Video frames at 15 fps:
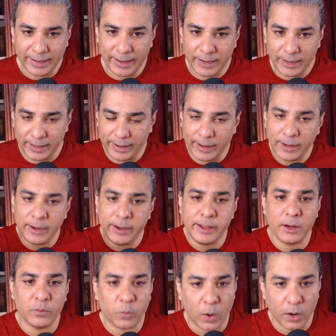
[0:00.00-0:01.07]
in
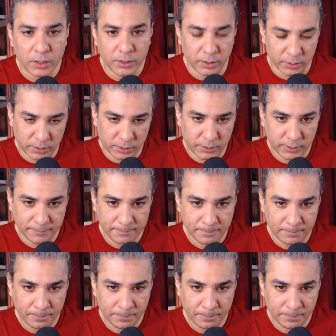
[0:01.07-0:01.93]
Indian waters.